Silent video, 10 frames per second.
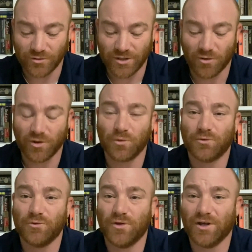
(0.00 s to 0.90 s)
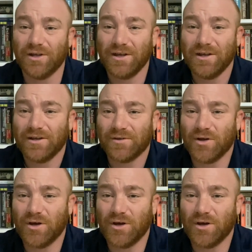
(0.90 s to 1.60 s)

you know, go through the, the